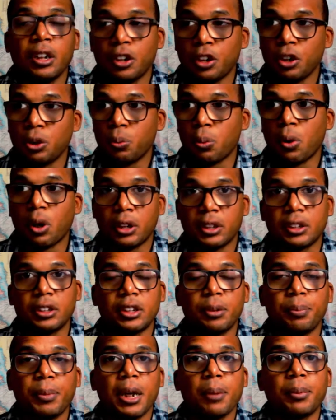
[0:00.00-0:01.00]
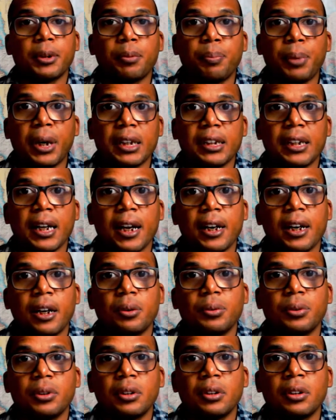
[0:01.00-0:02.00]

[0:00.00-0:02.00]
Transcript: You want to be able to pick that out.